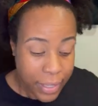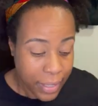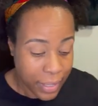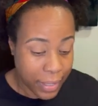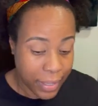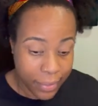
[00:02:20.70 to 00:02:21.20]

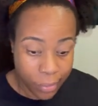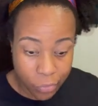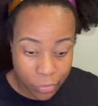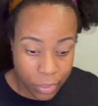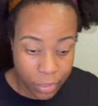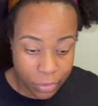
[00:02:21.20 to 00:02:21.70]
and
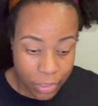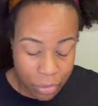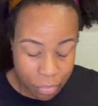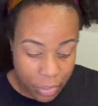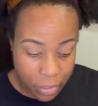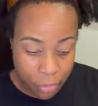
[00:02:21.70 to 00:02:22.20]
hopefully it'll
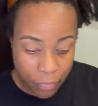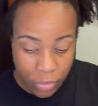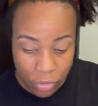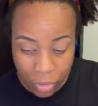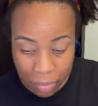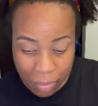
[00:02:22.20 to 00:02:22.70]
disappear
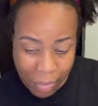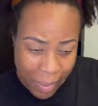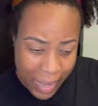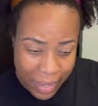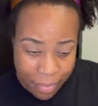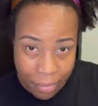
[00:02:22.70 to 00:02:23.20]
eventually. But
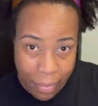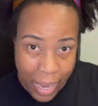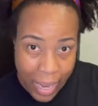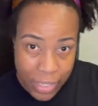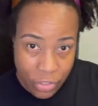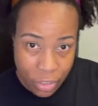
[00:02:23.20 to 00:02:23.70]
my
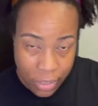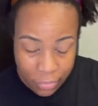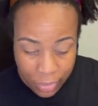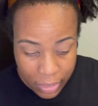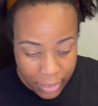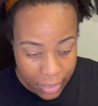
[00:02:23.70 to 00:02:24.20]
eyes aren't
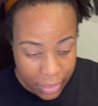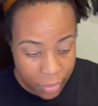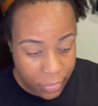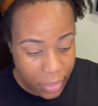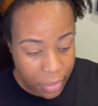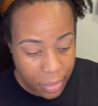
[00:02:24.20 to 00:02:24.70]
irritated or
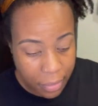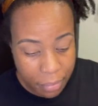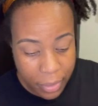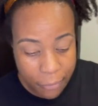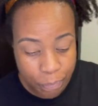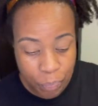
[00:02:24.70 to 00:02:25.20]
anything.
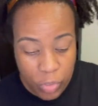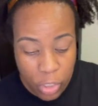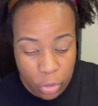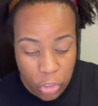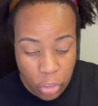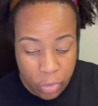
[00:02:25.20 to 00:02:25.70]
But you know,
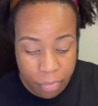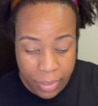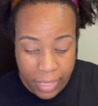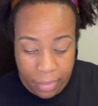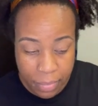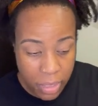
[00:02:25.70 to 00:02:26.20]
certain
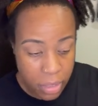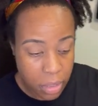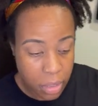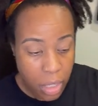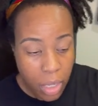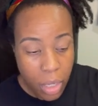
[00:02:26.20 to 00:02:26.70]

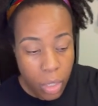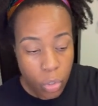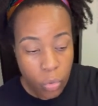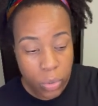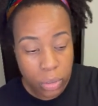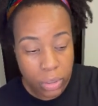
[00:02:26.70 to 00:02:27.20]
pigments
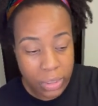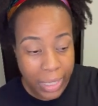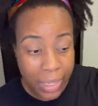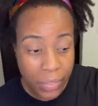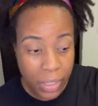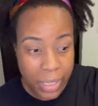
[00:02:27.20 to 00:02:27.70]
will
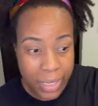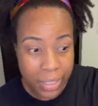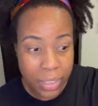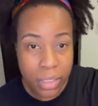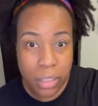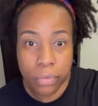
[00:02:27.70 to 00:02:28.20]
stain the
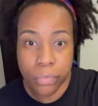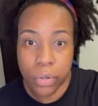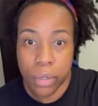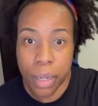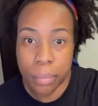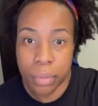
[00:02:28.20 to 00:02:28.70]
lids for a
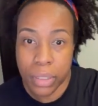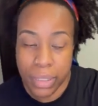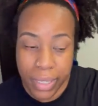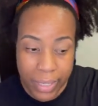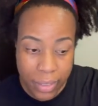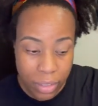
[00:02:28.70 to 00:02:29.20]
couple of
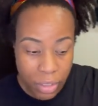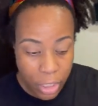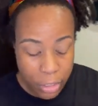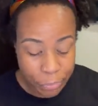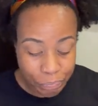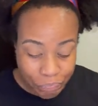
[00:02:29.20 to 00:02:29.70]
days. So,